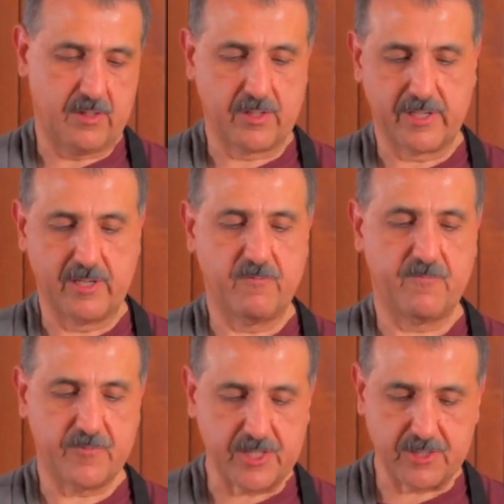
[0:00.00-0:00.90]
you're gonna
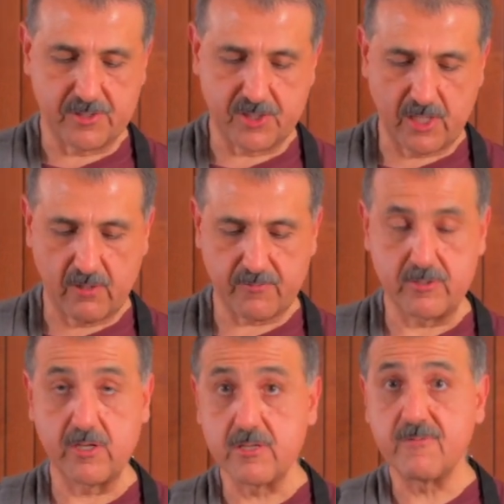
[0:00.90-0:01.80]
feed yourself
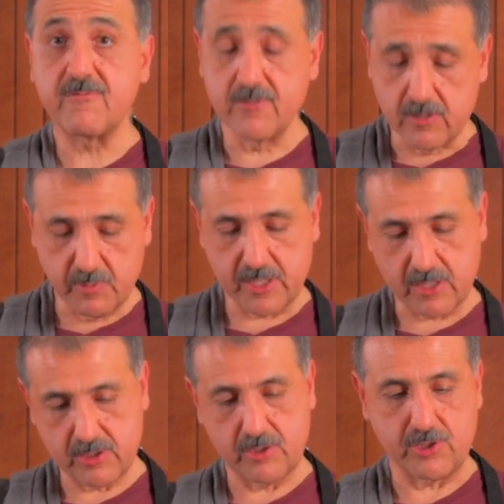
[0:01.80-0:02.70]
good food
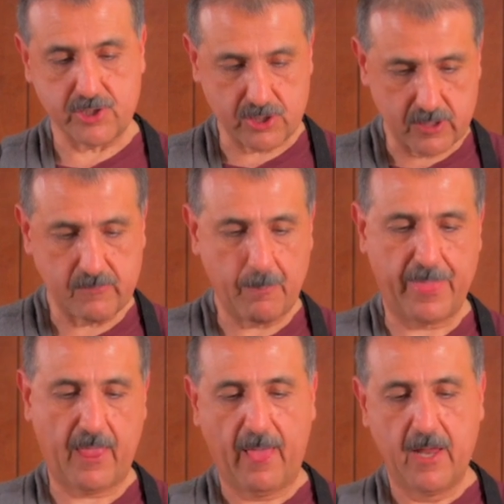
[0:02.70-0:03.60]
because you should.
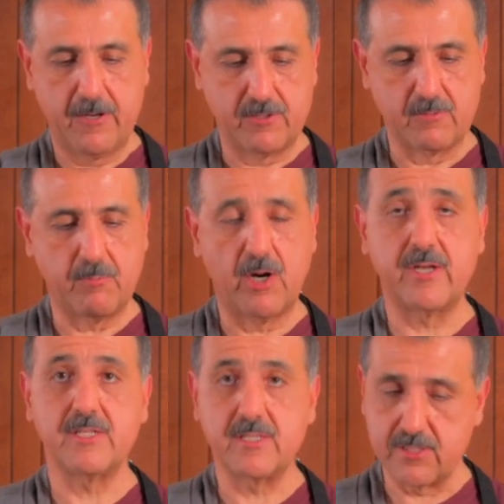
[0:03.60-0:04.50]
Your
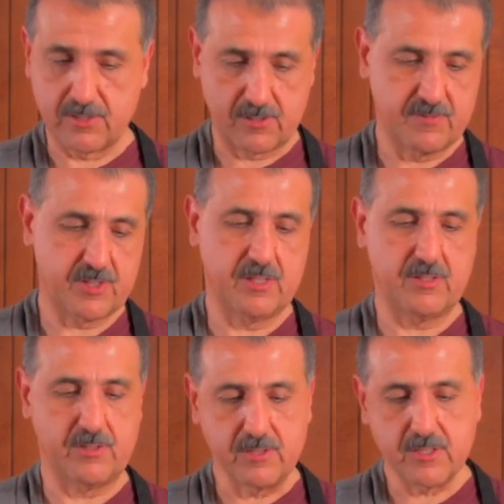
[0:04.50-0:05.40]
body deserves it,
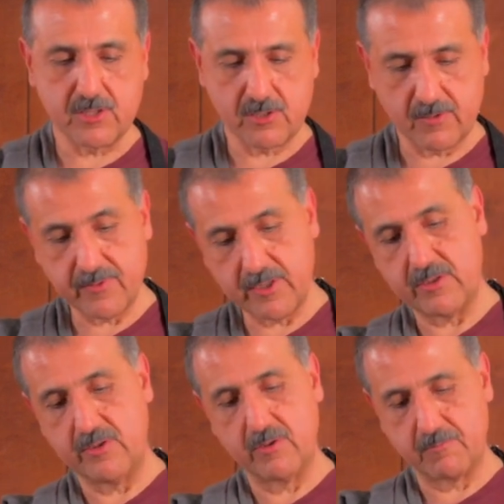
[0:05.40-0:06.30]
you deserve
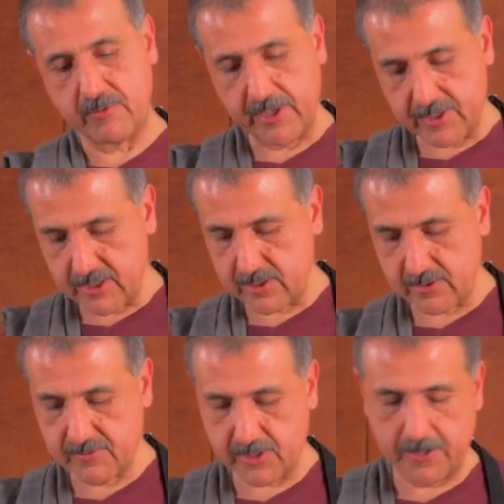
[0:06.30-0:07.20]
it, your brain
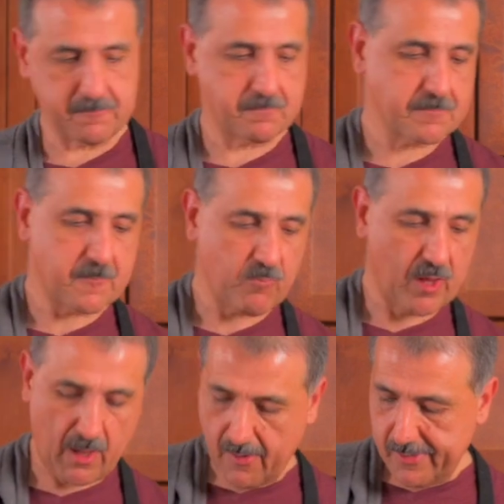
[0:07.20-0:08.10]
deserves it.
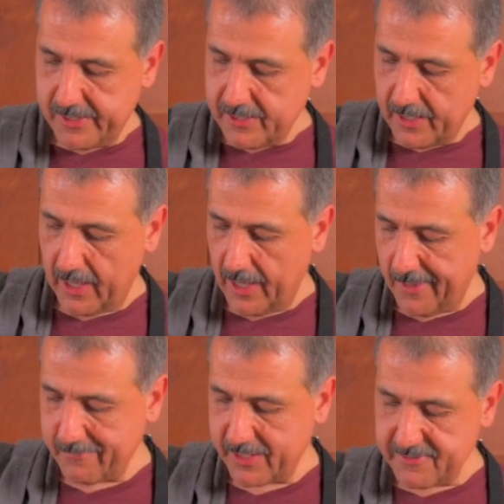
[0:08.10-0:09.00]

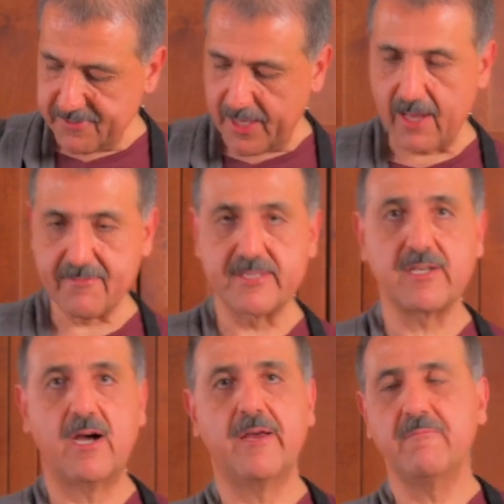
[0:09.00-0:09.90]
But if you have the
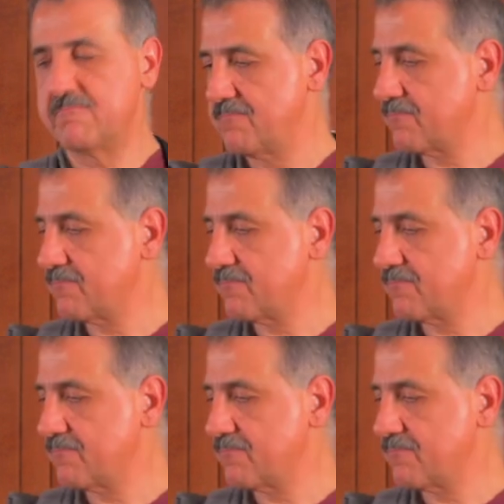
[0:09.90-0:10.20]
time,